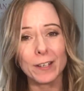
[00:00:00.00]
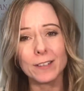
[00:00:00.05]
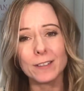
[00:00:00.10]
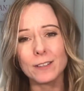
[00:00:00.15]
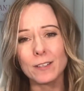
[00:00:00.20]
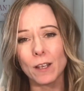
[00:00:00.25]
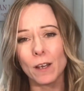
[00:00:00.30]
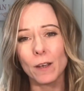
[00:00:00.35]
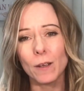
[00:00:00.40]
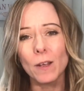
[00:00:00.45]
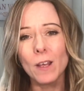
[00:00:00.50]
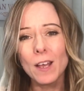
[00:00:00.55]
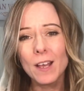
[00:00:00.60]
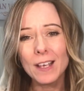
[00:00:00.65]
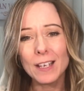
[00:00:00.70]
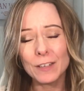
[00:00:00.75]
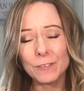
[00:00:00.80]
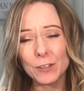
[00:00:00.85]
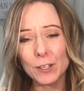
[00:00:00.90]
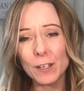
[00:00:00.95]
So
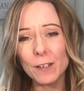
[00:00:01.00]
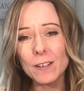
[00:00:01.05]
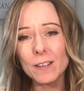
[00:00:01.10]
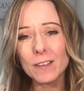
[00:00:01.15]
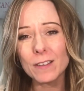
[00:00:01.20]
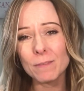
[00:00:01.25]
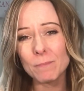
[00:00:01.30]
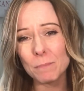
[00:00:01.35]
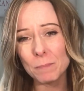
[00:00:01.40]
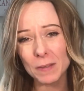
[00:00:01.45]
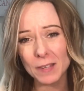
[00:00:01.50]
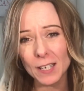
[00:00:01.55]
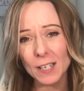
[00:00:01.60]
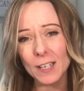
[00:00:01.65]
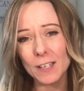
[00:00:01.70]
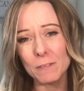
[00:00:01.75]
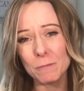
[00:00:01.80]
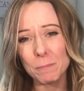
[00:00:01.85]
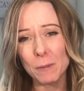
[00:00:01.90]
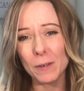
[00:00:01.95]
if you're going to be thinking
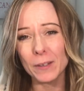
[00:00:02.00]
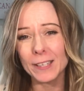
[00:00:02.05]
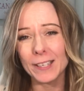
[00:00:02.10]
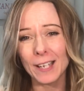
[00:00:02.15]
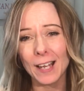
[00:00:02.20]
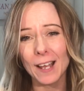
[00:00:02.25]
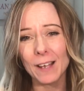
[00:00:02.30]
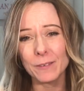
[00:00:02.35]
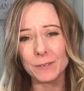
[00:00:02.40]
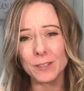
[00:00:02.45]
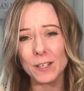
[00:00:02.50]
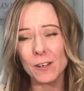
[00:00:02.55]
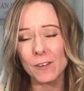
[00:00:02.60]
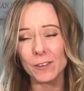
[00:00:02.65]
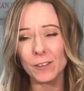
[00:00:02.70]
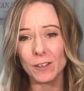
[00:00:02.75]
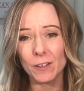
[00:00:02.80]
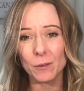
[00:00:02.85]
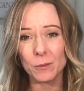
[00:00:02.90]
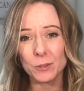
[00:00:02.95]
of buying Cloud
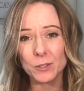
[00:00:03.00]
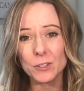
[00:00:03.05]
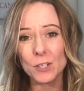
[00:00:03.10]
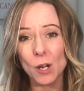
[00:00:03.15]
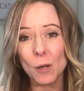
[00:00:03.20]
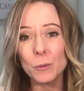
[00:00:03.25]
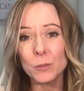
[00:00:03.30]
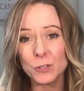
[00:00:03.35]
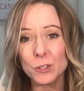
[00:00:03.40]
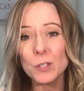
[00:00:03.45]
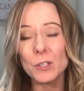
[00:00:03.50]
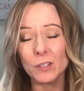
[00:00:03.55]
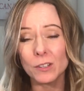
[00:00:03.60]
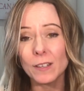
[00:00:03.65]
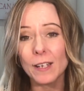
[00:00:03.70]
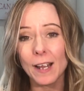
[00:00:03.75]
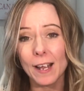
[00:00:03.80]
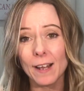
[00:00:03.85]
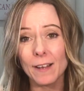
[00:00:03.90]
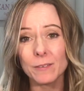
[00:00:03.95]
9, I would do it
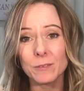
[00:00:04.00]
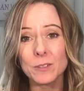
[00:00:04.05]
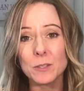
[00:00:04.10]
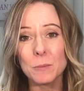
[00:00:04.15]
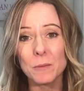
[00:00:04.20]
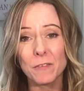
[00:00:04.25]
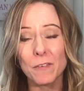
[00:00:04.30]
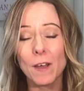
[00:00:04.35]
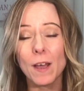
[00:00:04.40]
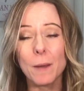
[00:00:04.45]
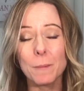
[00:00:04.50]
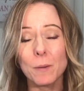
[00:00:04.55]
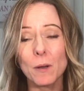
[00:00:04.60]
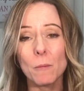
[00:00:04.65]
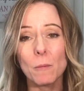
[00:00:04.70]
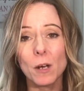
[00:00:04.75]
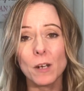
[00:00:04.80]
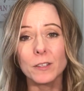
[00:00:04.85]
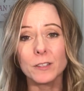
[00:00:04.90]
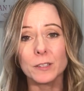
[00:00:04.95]
now, to be fair, but
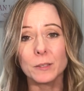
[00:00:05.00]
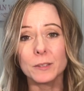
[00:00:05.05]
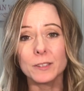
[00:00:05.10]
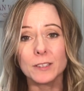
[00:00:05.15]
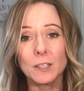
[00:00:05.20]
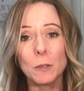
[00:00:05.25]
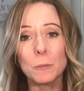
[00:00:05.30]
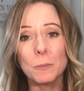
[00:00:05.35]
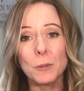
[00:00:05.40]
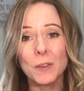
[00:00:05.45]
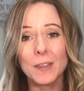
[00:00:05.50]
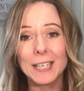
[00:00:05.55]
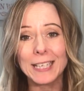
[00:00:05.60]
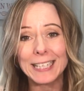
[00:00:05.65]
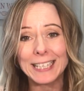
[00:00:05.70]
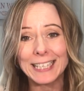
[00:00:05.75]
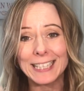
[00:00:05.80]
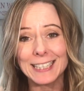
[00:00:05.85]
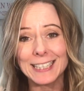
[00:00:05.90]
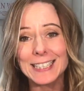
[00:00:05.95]
what I'll do is I'll put the
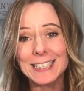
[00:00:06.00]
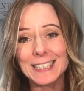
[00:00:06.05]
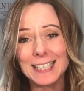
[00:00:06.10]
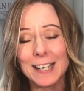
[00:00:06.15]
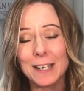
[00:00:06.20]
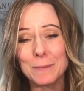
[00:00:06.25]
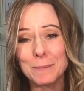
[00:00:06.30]
link down